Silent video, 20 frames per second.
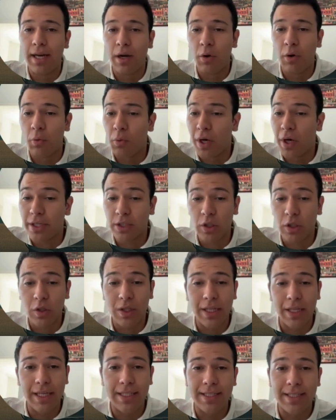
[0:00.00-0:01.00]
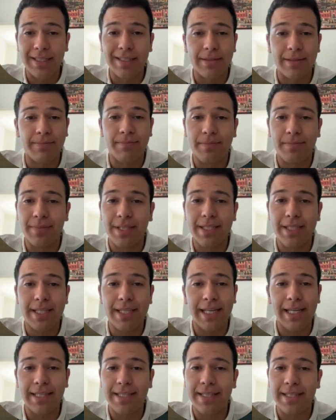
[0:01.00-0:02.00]
One calculator
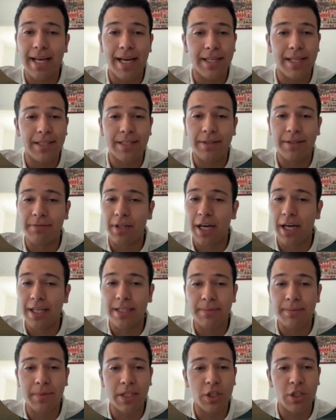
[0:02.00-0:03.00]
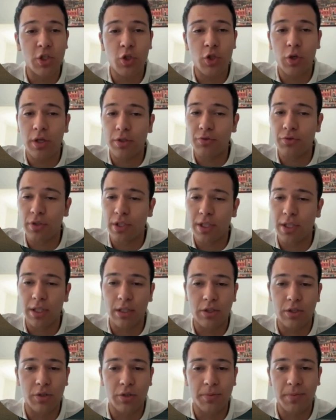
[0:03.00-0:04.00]
states that the flight emits 200
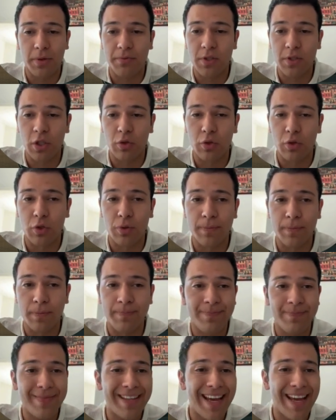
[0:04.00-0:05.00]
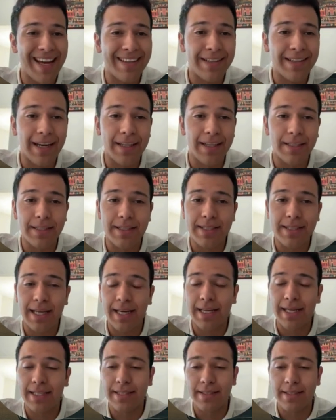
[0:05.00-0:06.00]
kilograms of CO2, another
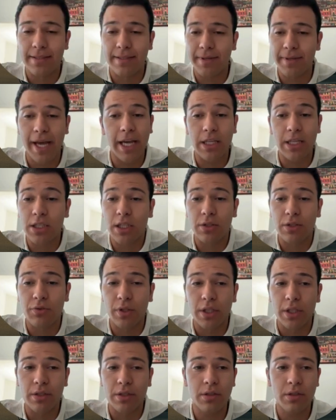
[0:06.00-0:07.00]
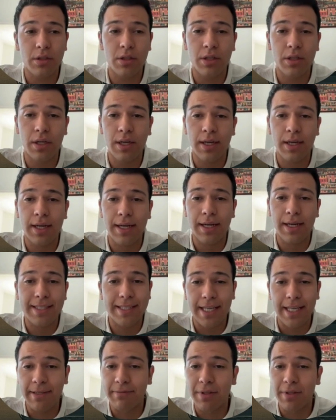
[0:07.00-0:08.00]
says 800.
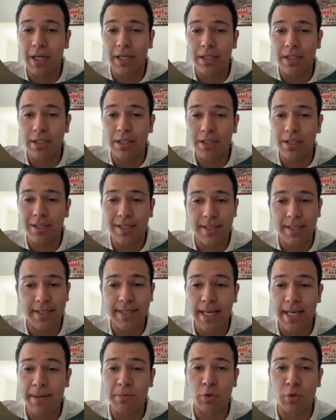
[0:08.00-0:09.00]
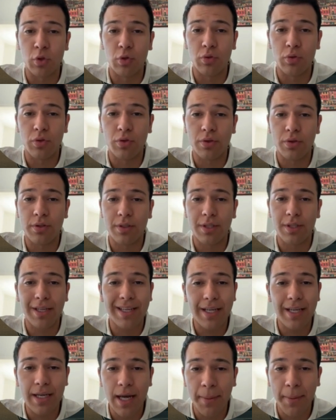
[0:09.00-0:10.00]
Same flight, same route,
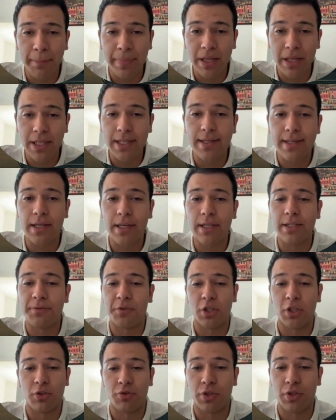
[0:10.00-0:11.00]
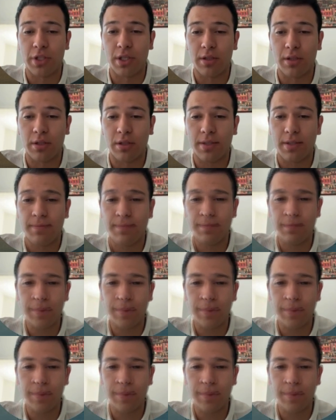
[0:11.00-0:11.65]
completely different results.